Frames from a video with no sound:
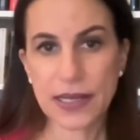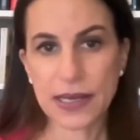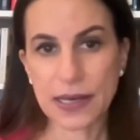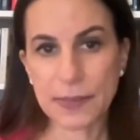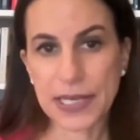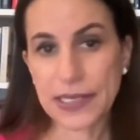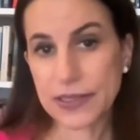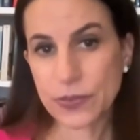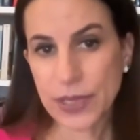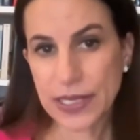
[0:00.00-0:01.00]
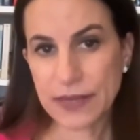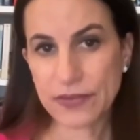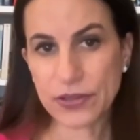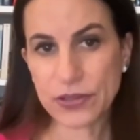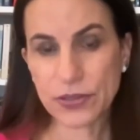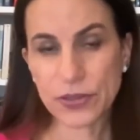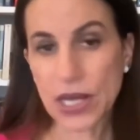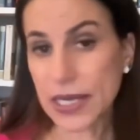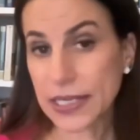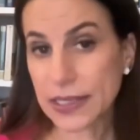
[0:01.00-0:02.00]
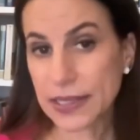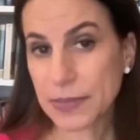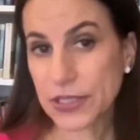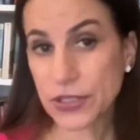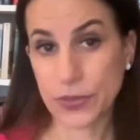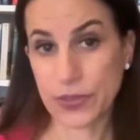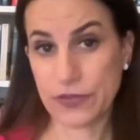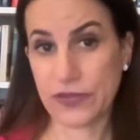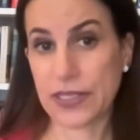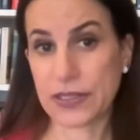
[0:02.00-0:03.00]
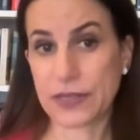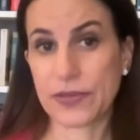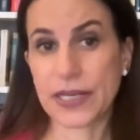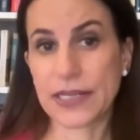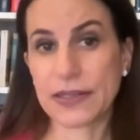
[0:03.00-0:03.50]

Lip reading: And it's a way of also locking them into a defense, right?